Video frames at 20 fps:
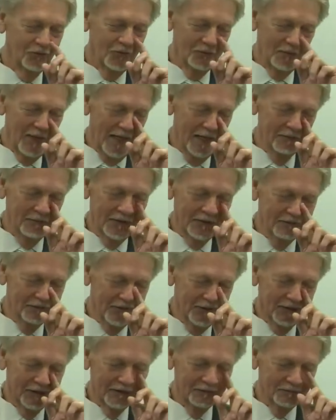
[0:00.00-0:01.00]
Remind me
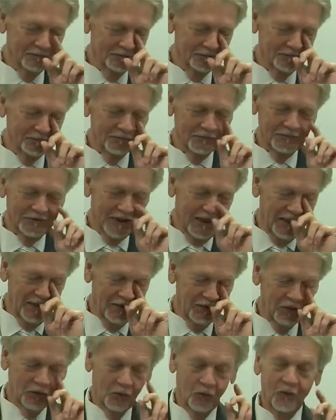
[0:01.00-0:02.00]
of uh,
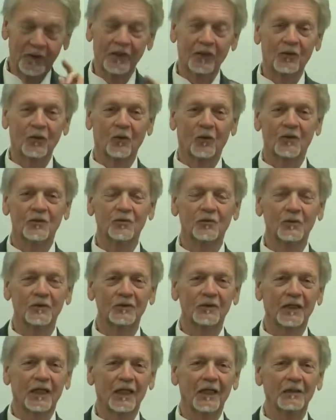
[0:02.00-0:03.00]
taking a Greek course
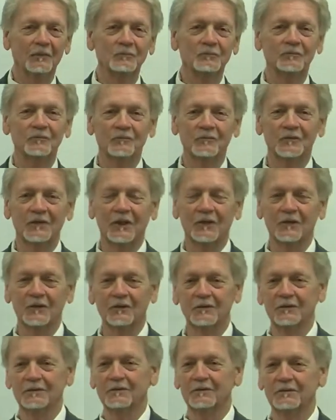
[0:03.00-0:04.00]
one time,
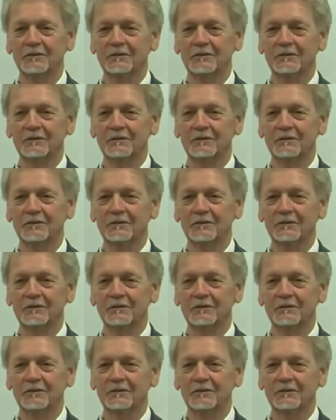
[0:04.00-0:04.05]
year,